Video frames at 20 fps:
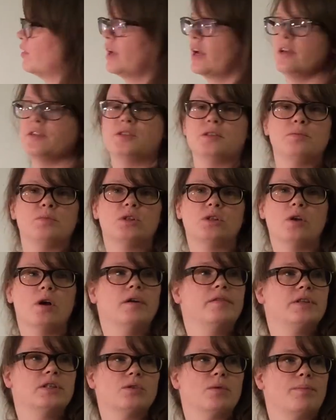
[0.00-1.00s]
from customer
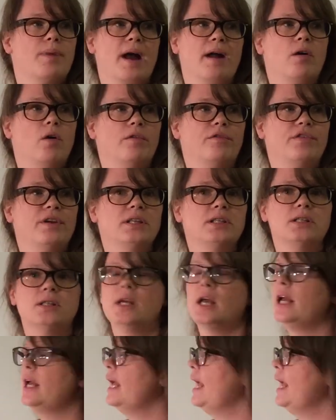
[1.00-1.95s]
service or back office,